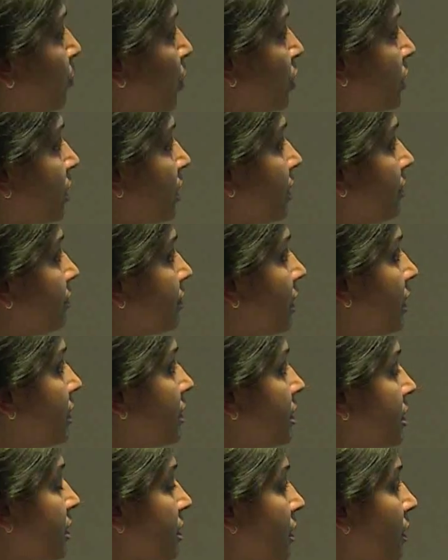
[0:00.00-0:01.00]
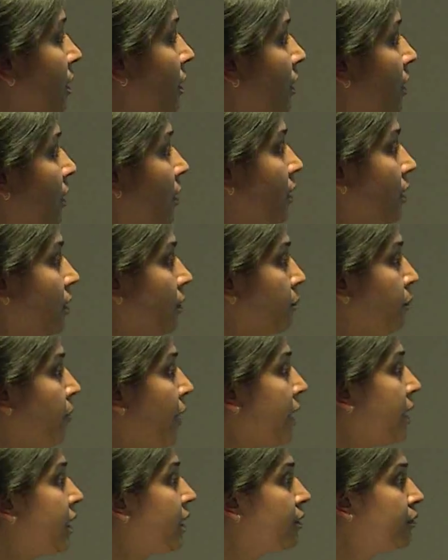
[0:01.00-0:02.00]
positive sense
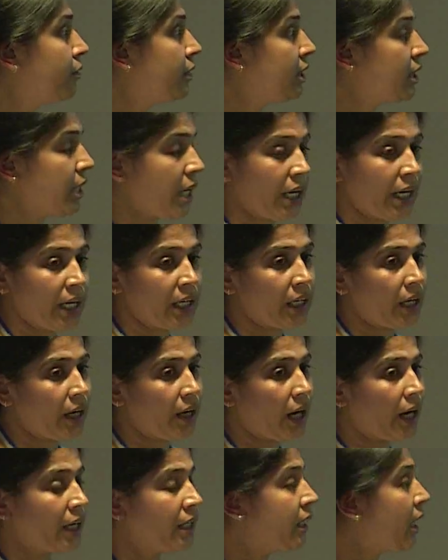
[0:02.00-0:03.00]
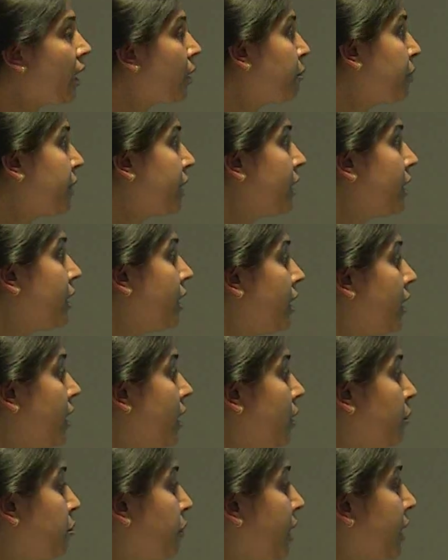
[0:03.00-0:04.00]
binding with RDRP.
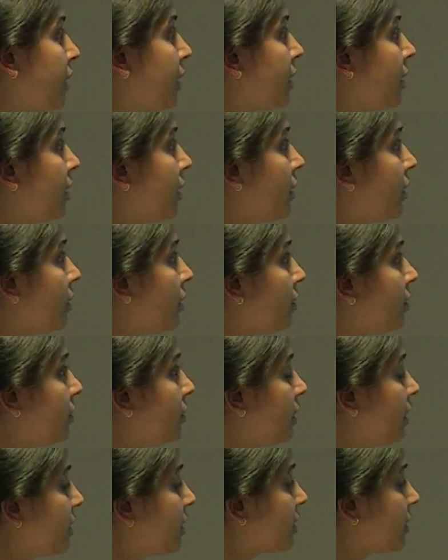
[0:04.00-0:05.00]
But this